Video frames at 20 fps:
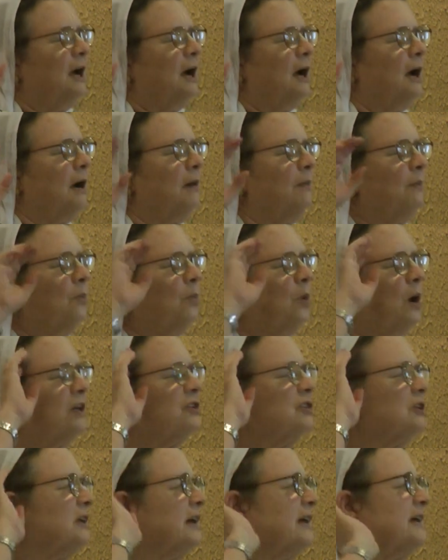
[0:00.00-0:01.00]
Why
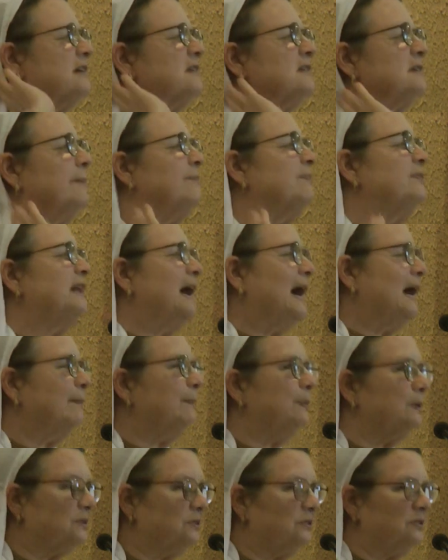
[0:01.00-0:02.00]
should I accept
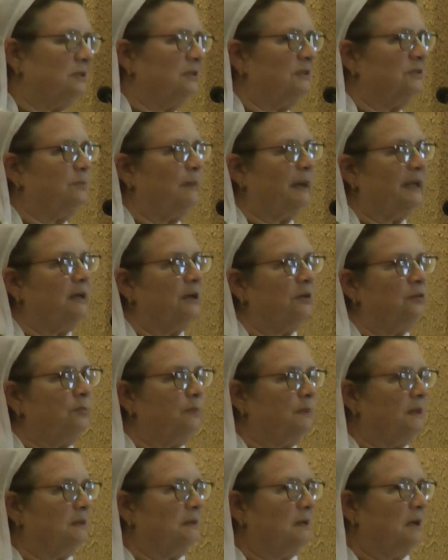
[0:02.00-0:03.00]
that person as my
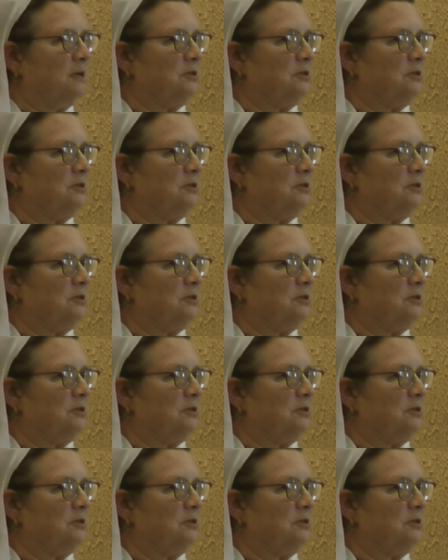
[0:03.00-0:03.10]
husband?